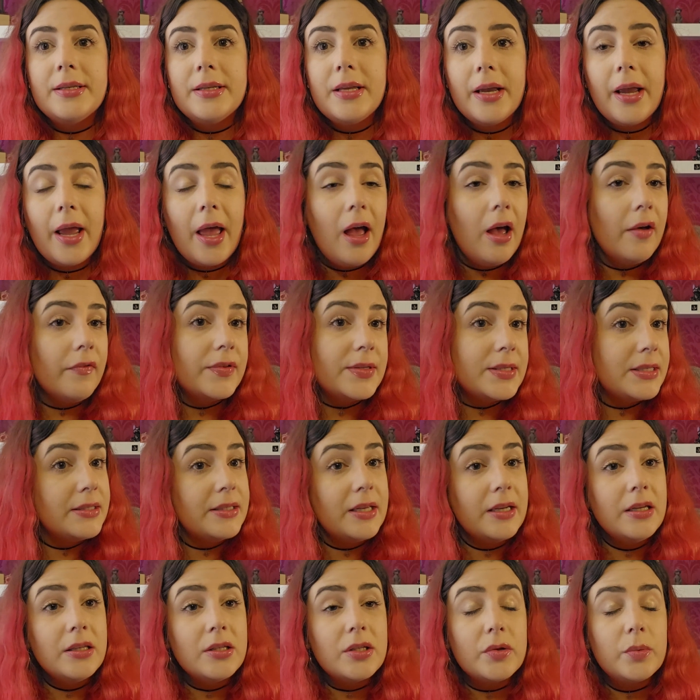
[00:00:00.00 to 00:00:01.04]
they have
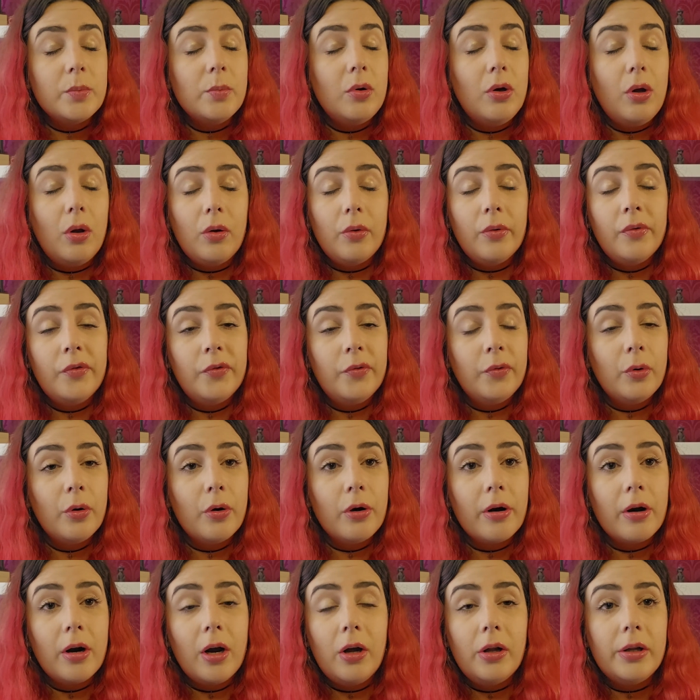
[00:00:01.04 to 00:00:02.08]
stayed small
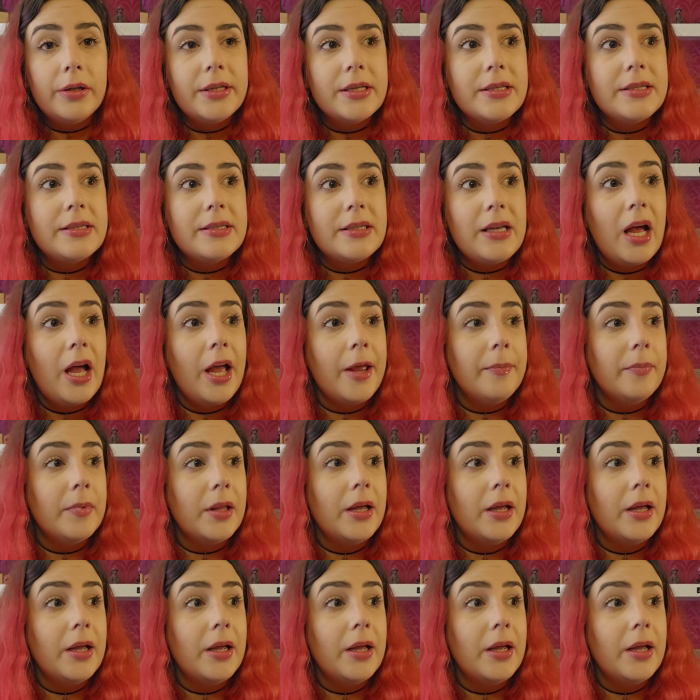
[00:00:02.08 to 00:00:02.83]
for all this time.